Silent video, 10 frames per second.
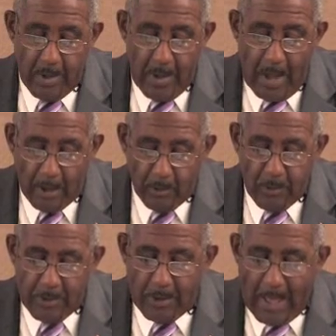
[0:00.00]
How do
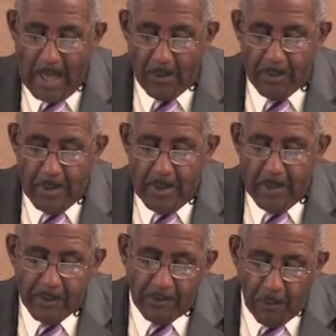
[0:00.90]
we allow
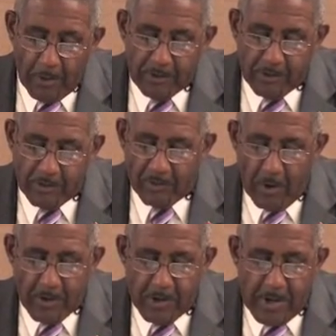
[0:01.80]
the voices of
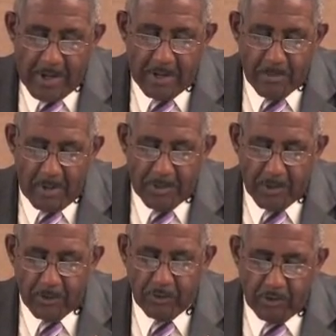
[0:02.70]
our United
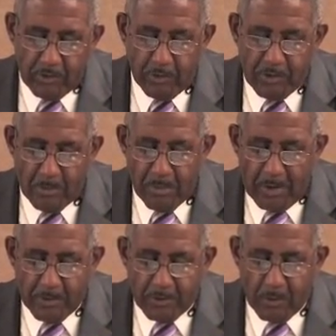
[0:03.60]
Methodist sisters and
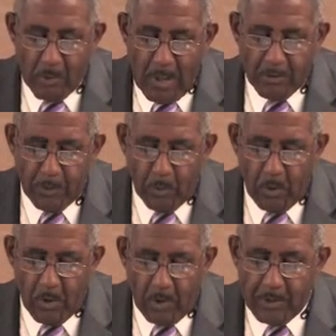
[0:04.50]
brothers around the
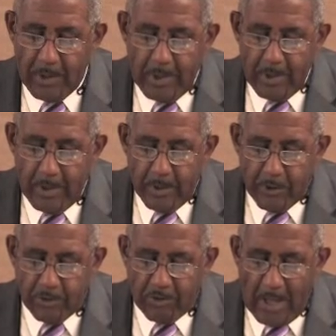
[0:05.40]
world
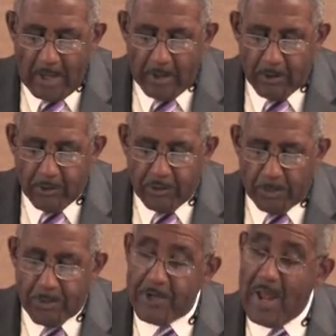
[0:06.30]
to challenge
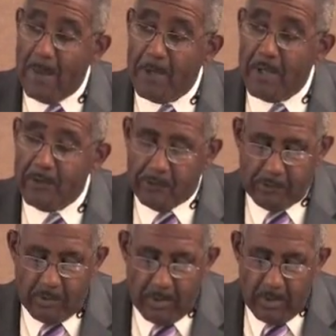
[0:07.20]
the
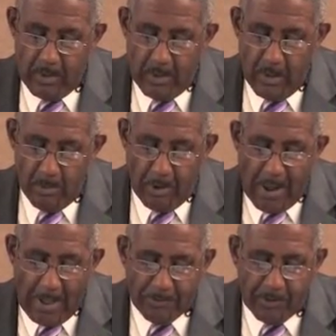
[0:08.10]
predominance,
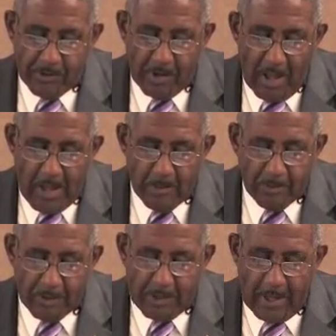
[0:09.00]
perhaps at
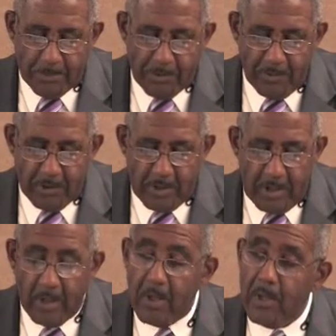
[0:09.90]
times the captivity,